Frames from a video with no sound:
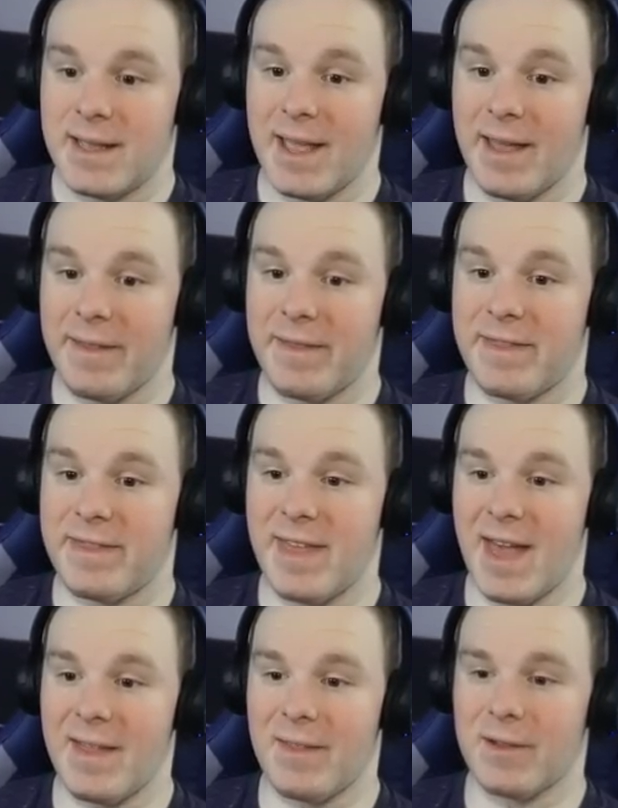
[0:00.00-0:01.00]
Yeah,
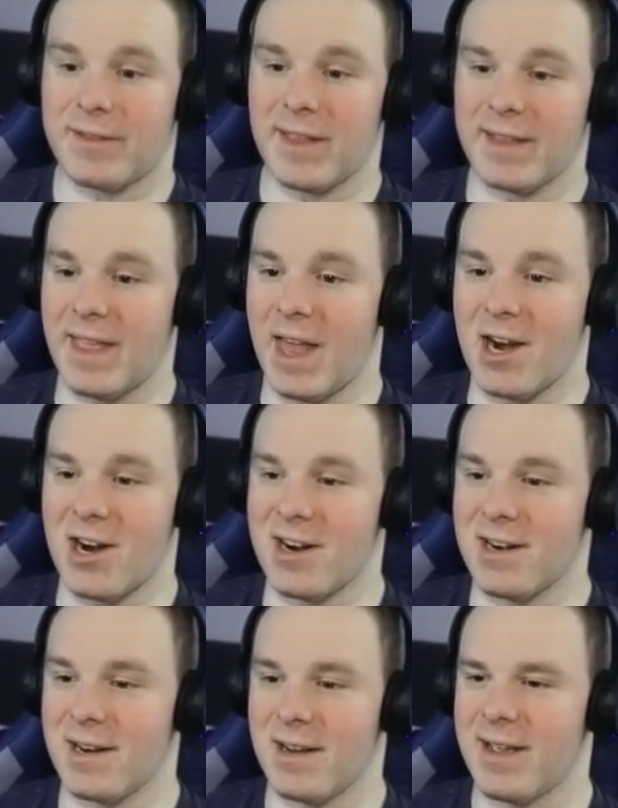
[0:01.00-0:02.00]
that looked like that hurt.